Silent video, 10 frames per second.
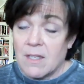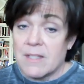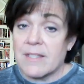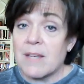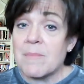
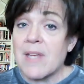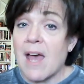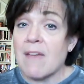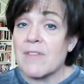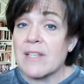
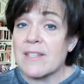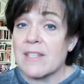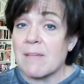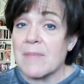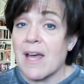I've done
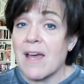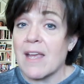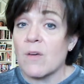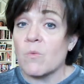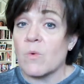some
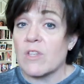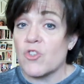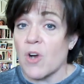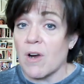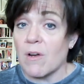dyeing with
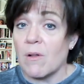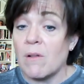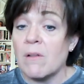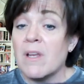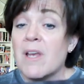
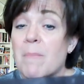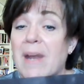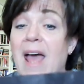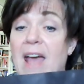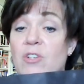charcoal, but
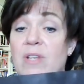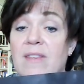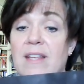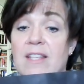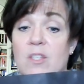I actually
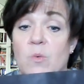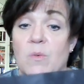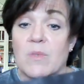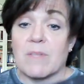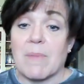think this
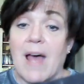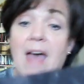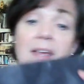one was black.